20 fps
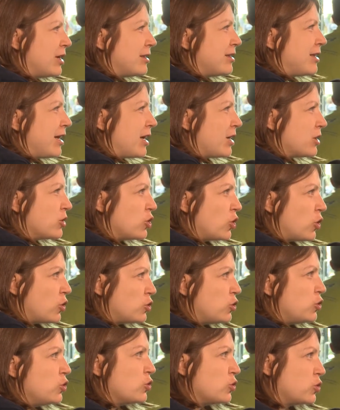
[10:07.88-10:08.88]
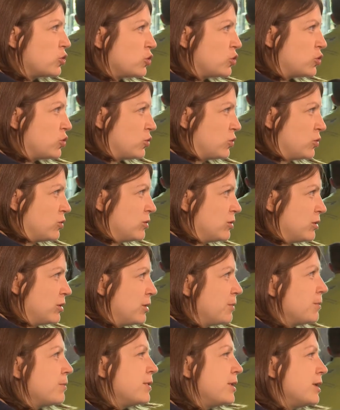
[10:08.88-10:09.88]
are not used to
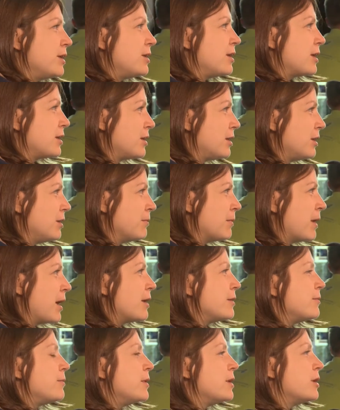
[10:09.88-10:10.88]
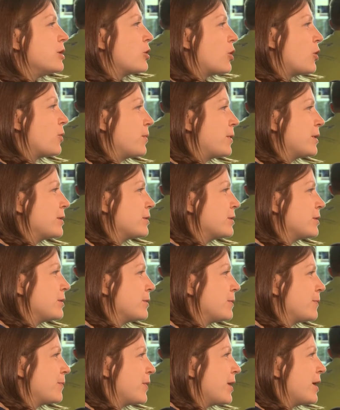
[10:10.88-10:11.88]
be in the team and being open.
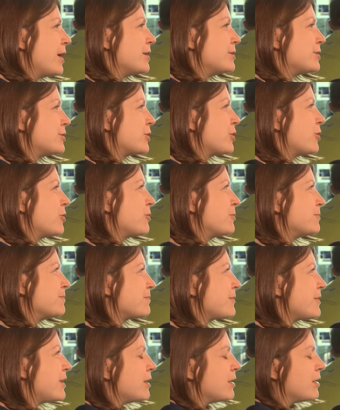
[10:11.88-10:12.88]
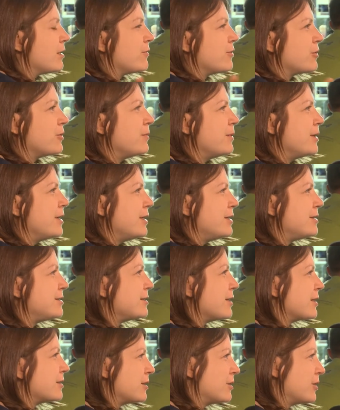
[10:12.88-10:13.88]
So for me, it's
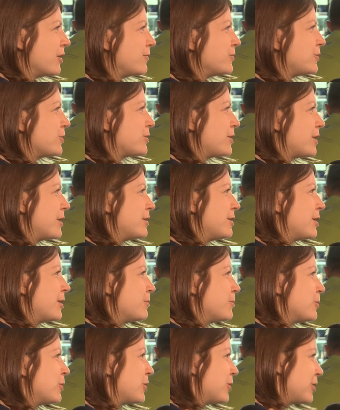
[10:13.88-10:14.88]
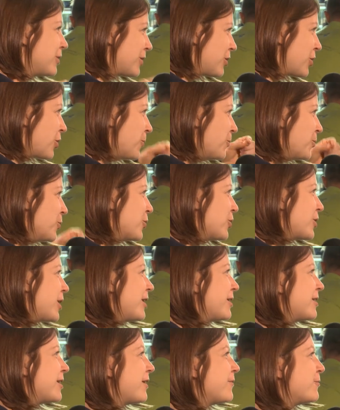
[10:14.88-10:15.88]
not enough to tell them
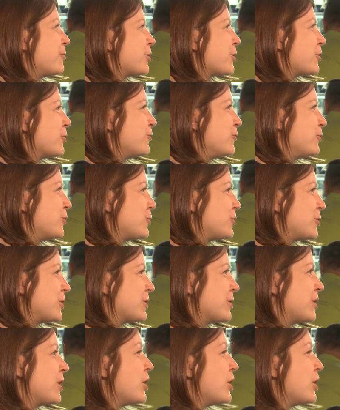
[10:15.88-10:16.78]
communicate every confusion.